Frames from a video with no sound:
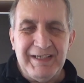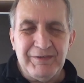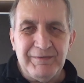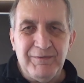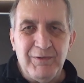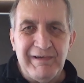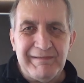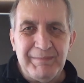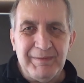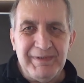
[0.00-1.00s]
down to
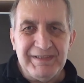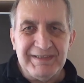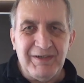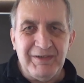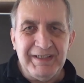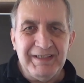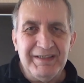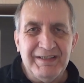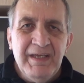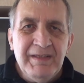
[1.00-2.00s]
400mm high.
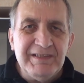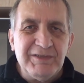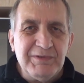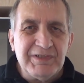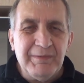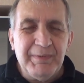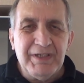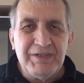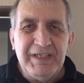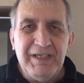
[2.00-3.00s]
There's also
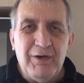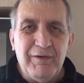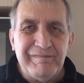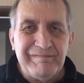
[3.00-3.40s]
ability of